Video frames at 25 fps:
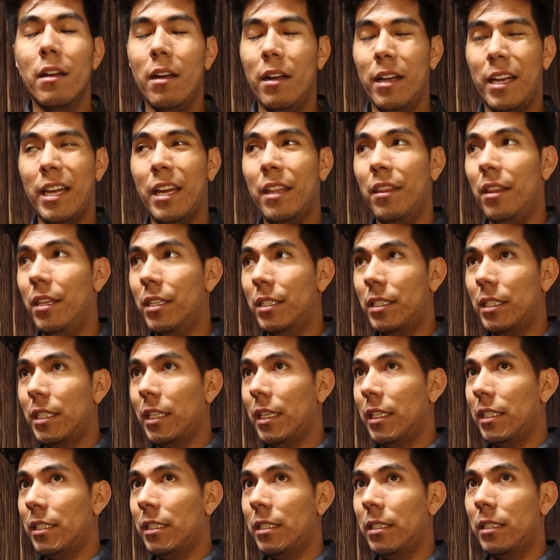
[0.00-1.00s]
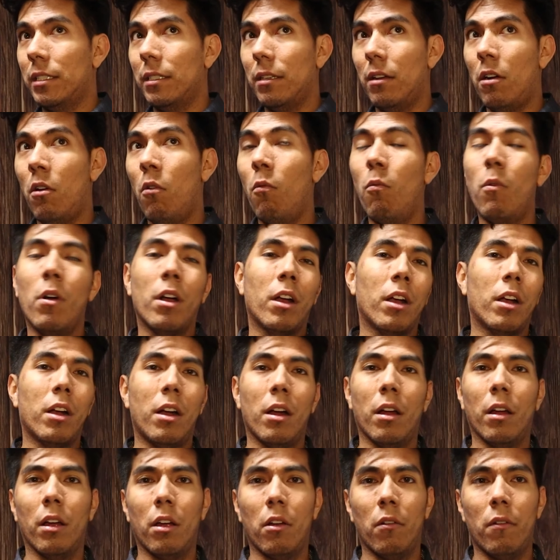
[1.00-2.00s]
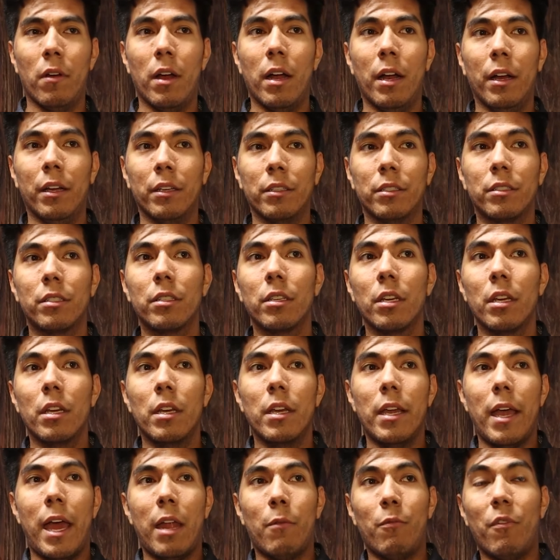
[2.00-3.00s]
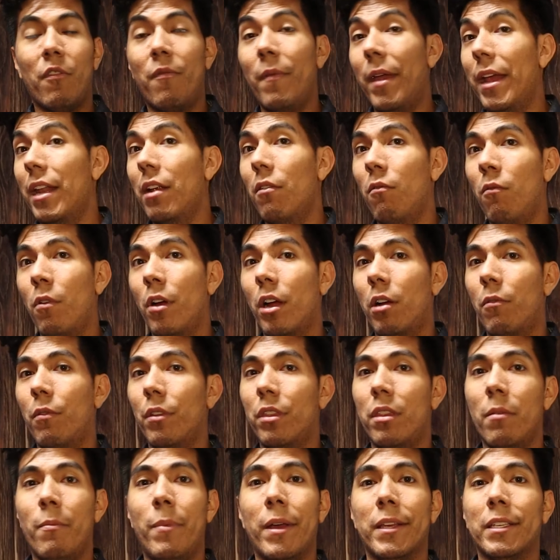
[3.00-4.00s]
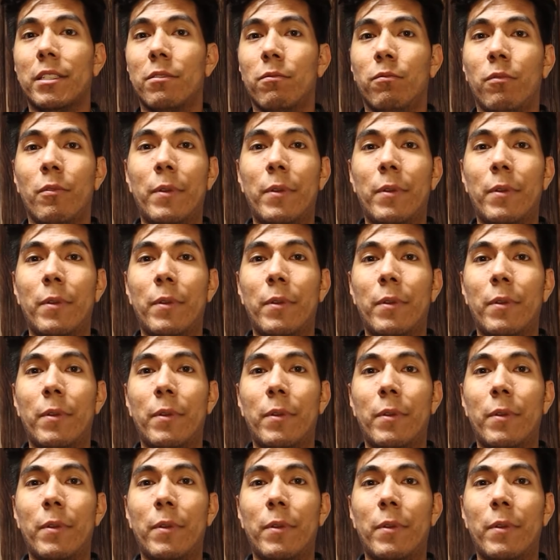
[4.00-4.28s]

Again, this is a one-car garage, and we've made it work with the best